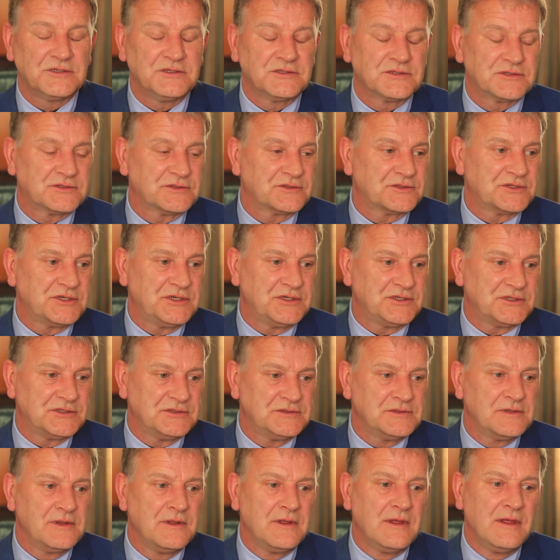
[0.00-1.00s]

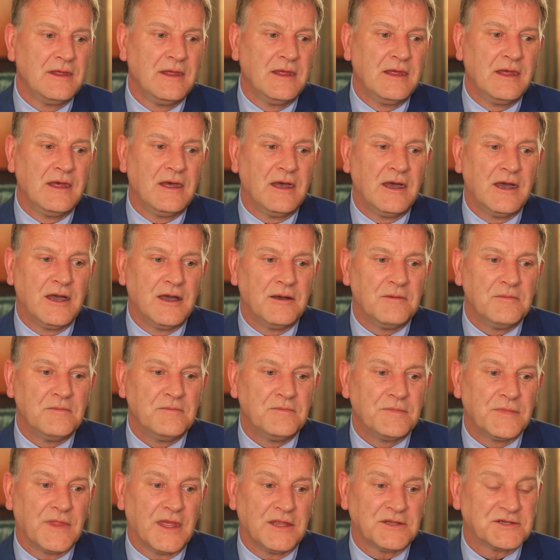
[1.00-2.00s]
Association,
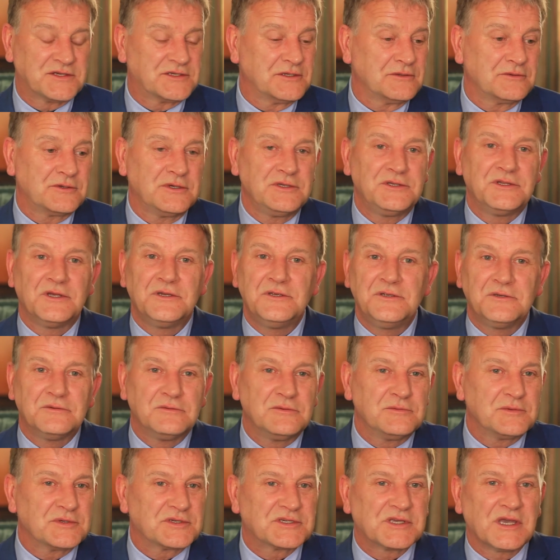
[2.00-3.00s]
and still continued
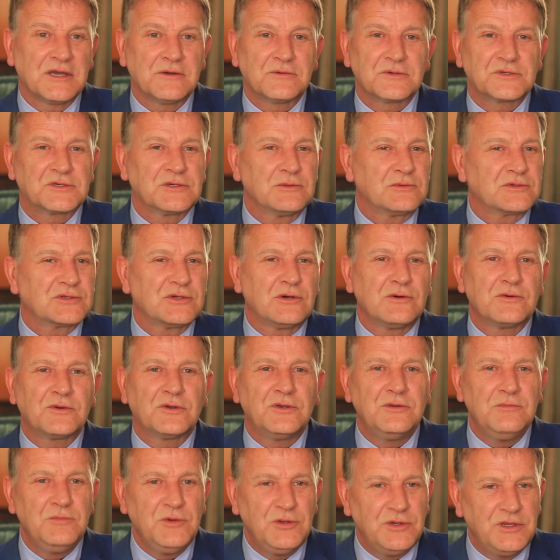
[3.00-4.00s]
with my Scouts. So it was all
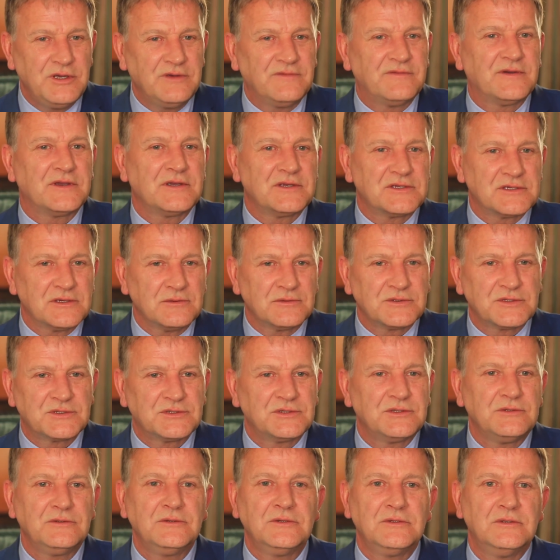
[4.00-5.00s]
community things I was
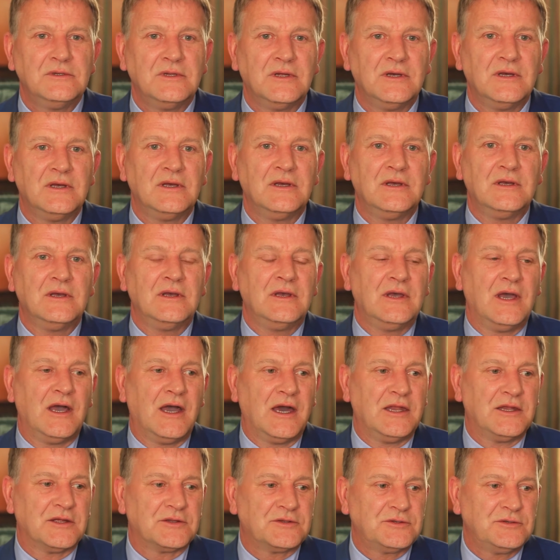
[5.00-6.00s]
doing,
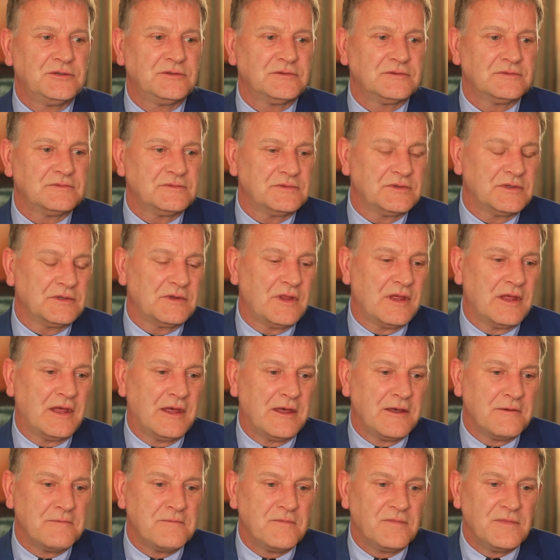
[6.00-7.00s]
and I took
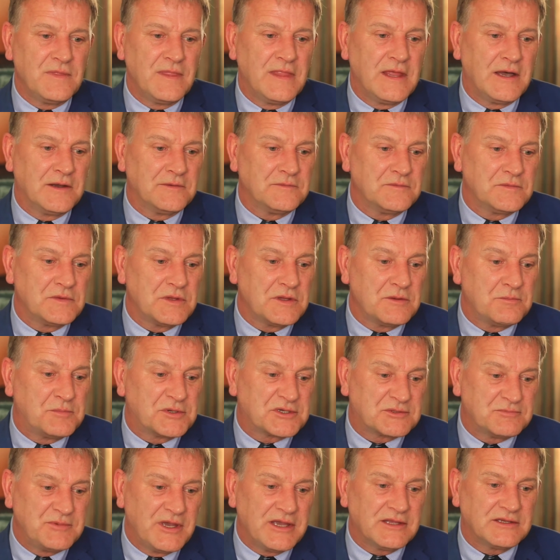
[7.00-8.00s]
the
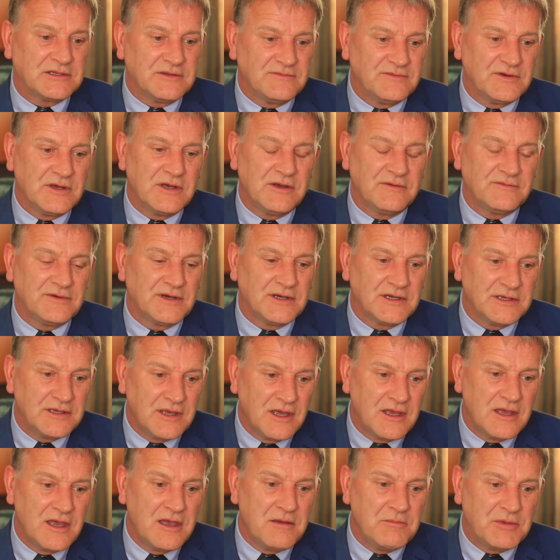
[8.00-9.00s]
perspective that if I
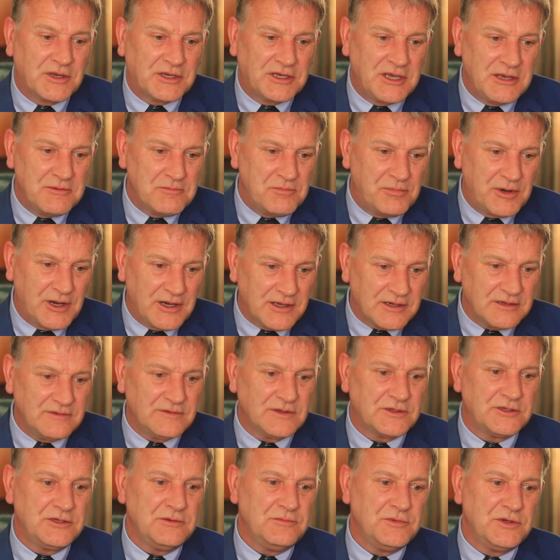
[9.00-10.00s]
became part of
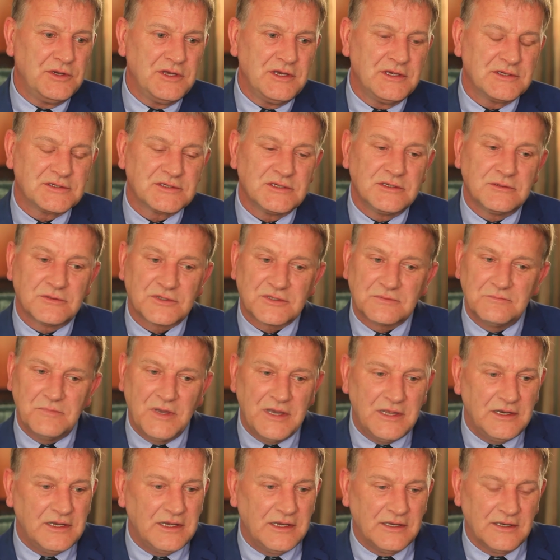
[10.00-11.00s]
the communities, and there was
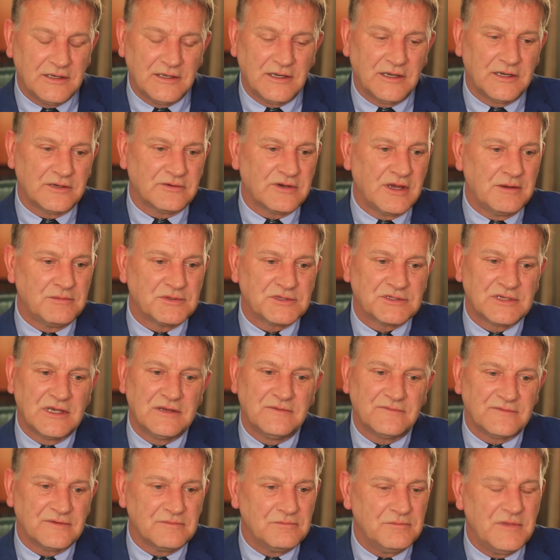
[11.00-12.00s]
many I
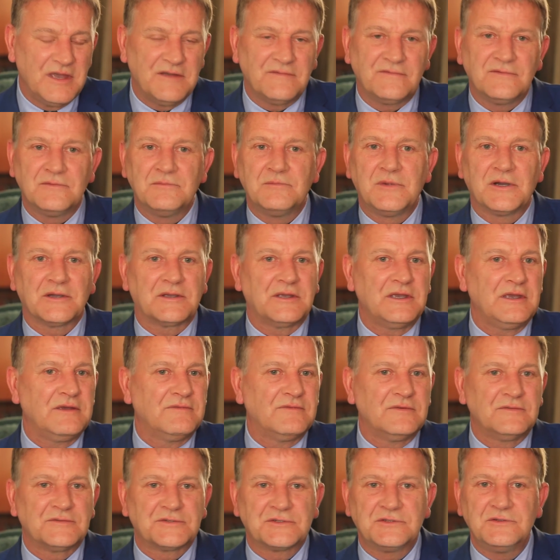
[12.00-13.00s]
represent from Methil,
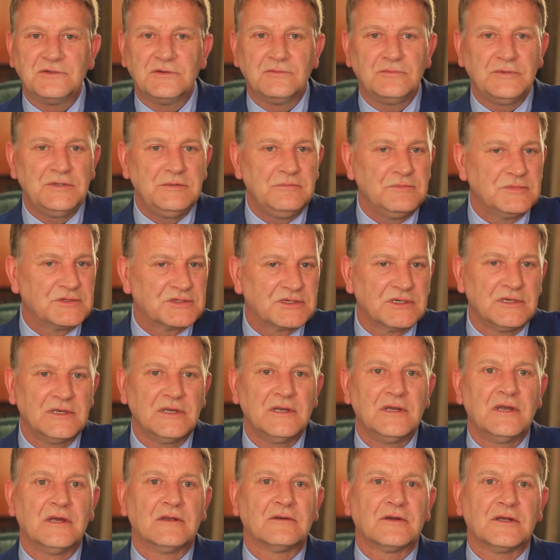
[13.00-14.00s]
Buckhaven, through Weymss,
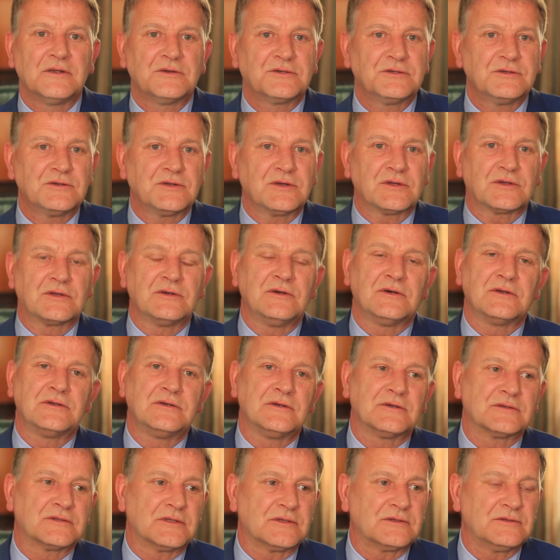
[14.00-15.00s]
right through Kirkcaldy,
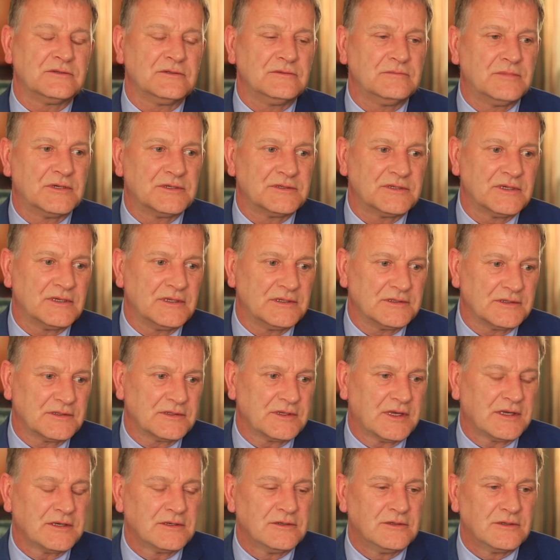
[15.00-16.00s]
Octortool, Buntalling,
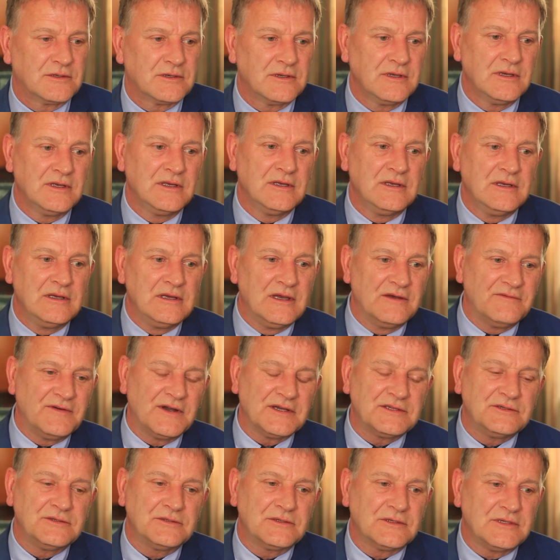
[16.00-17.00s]
Kinghorn. If
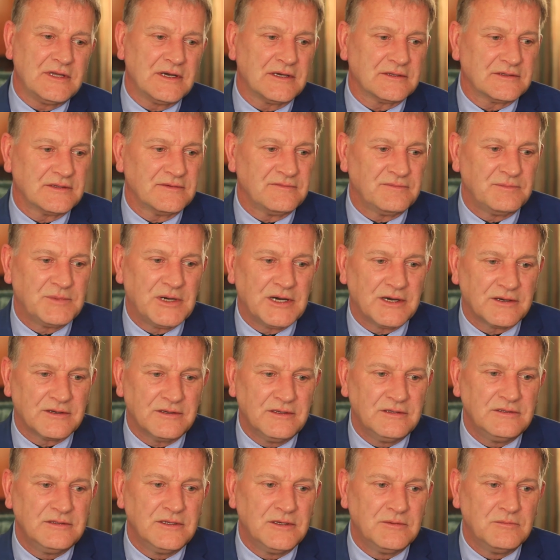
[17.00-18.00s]
I took an active part
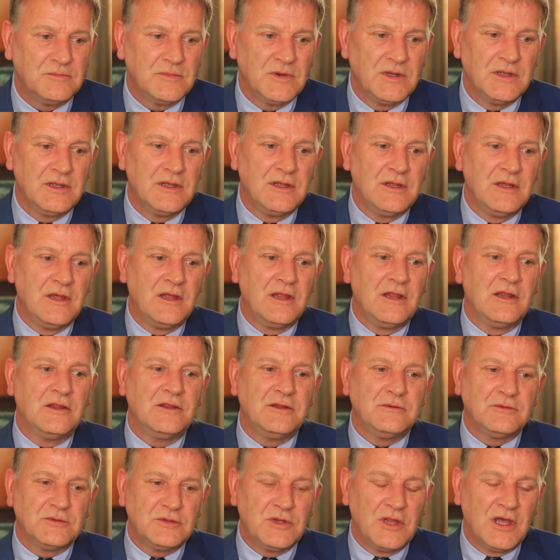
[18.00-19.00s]
in them,
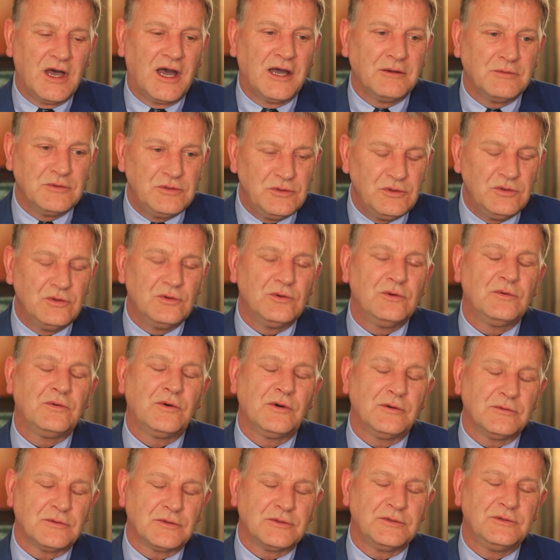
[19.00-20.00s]
I would know
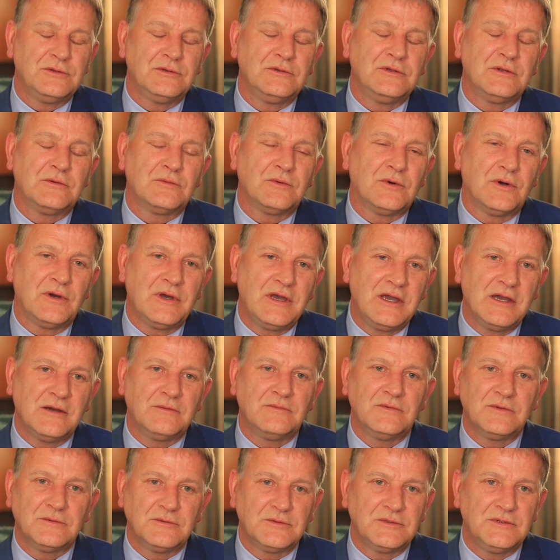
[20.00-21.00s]
what they were doing and what
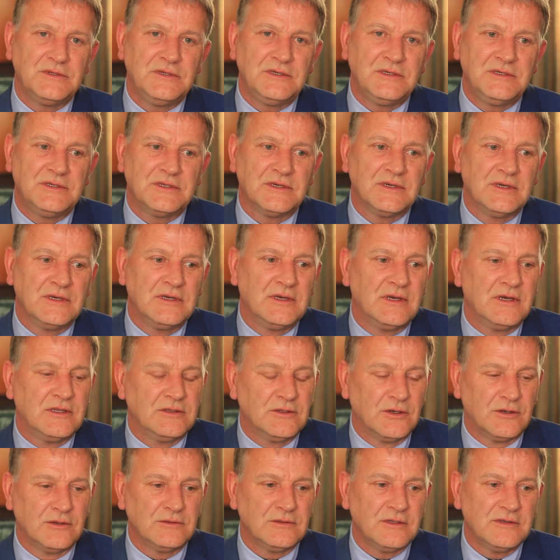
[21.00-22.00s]
help they would need.
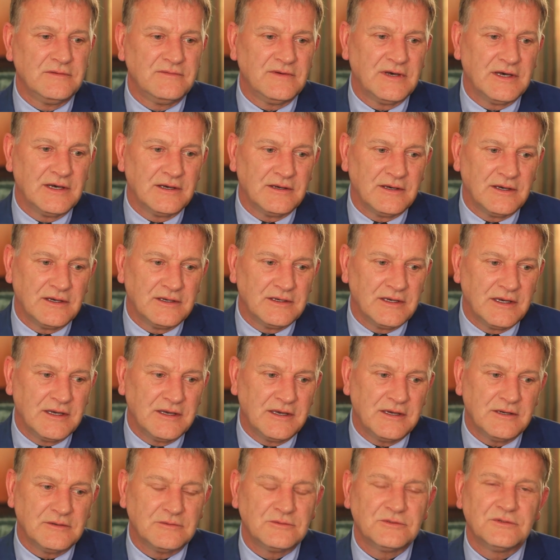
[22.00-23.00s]
Not only that, I
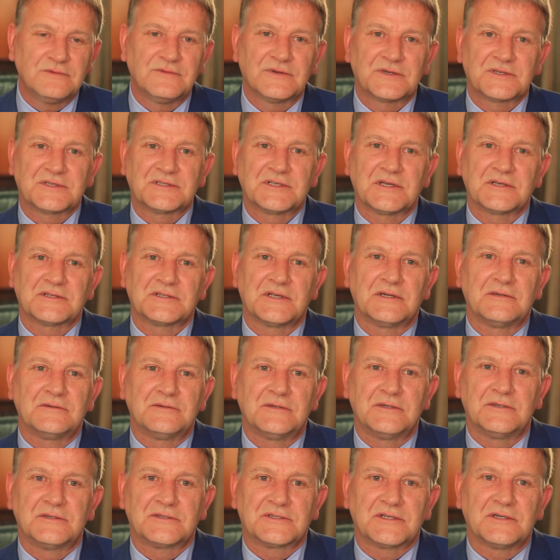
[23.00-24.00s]
held over
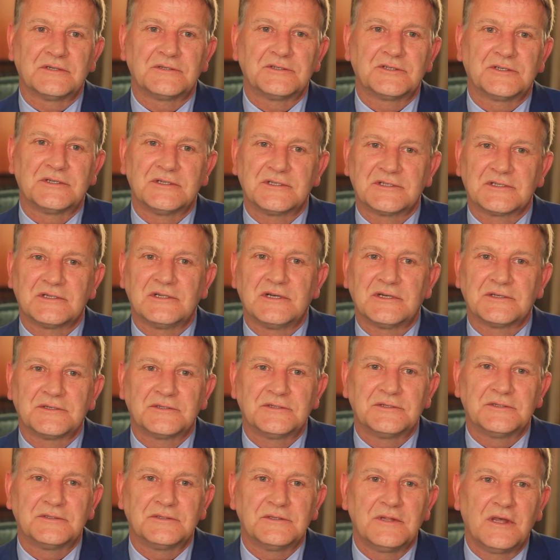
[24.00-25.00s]
600
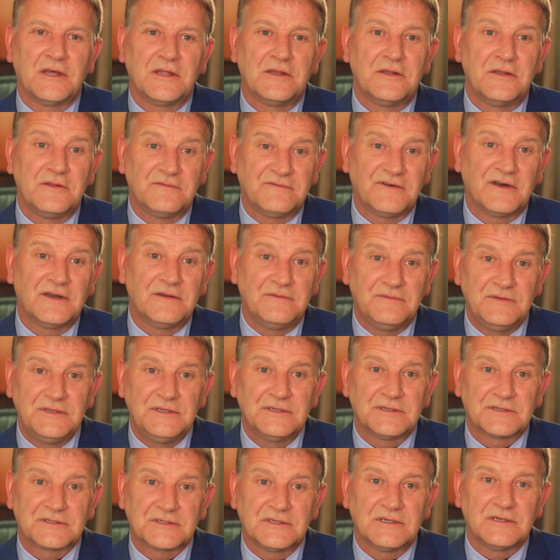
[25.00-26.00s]
surgeries in the 5
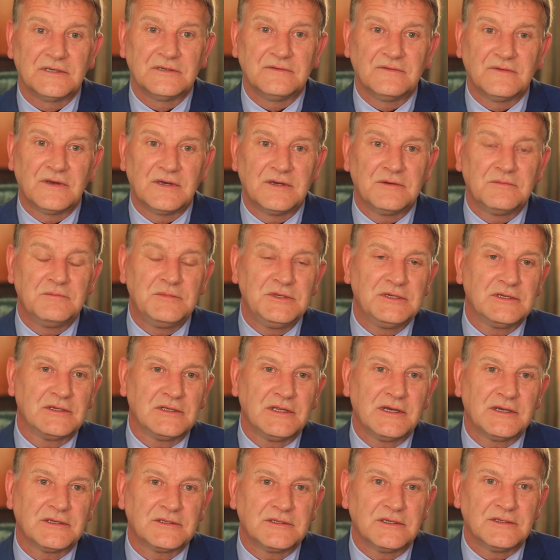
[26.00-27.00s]
years that I've been
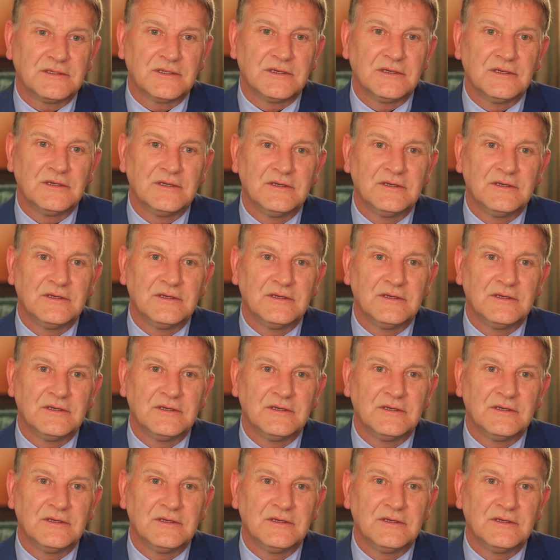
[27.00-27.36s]
elected,